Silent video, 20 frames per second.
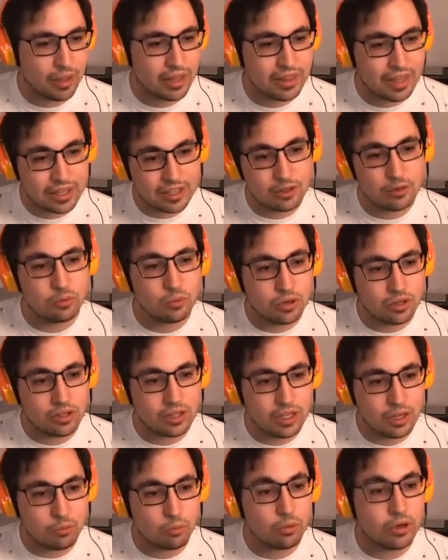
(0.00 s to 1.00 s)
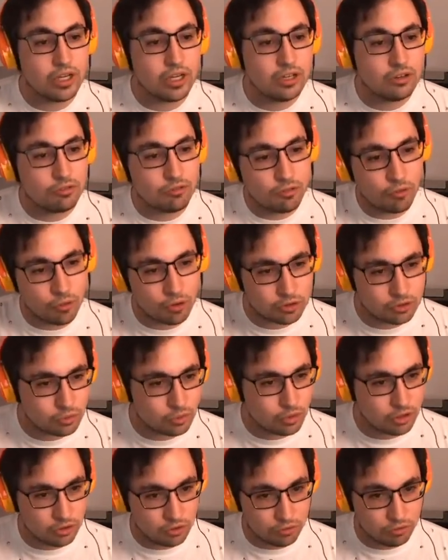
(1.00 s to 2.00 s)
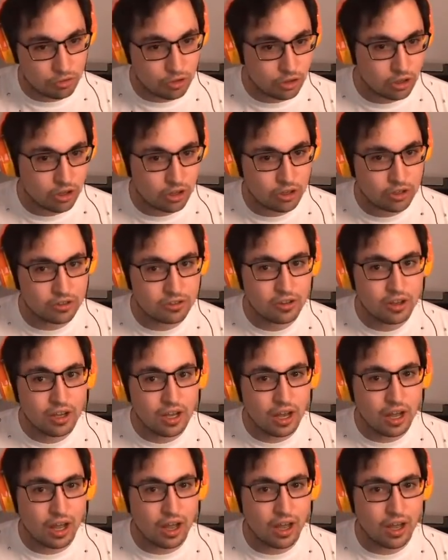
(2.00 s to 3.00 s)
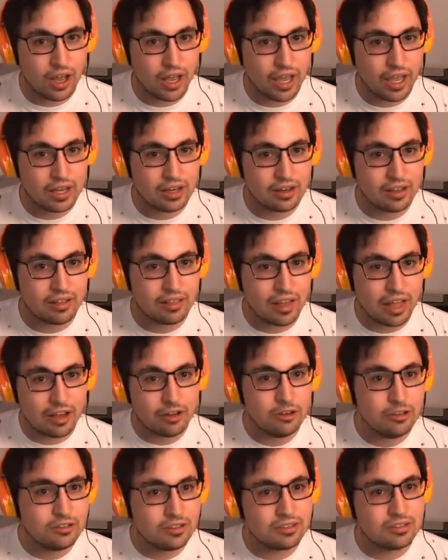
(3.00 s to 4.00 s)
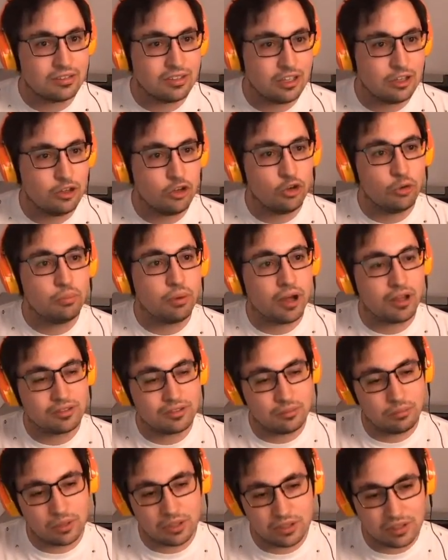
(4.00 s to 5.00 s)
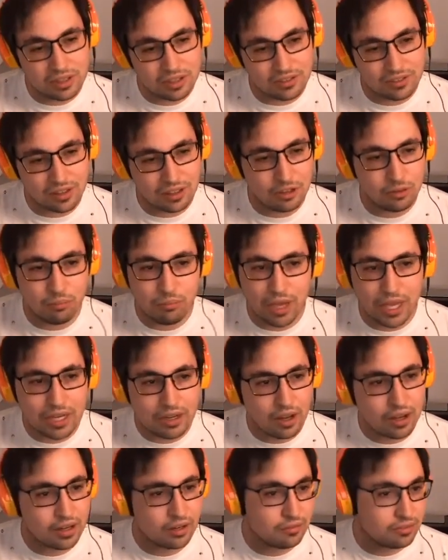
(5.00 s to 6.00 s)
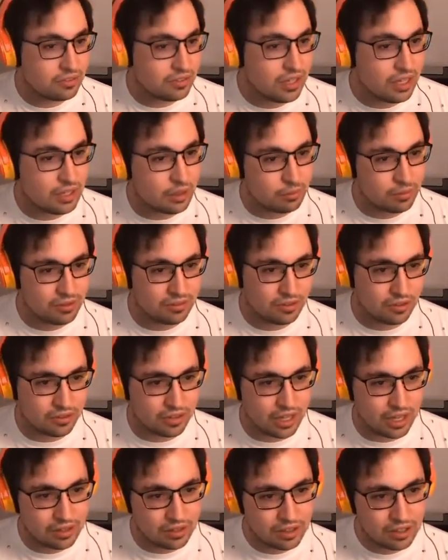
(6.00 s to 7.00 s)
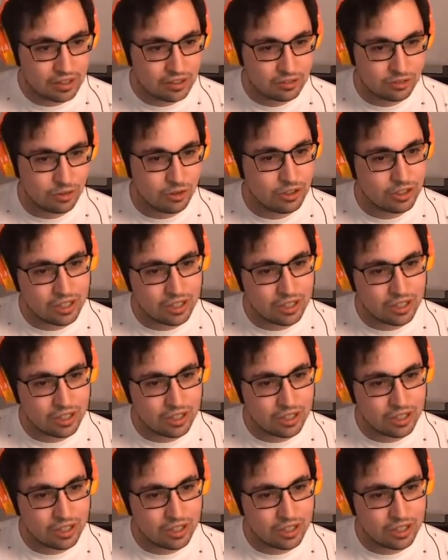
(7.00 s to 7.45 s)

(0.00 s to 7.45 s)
And that can really reinforce what you've learned and allow you to see new possibilities that you may not have seen up until then.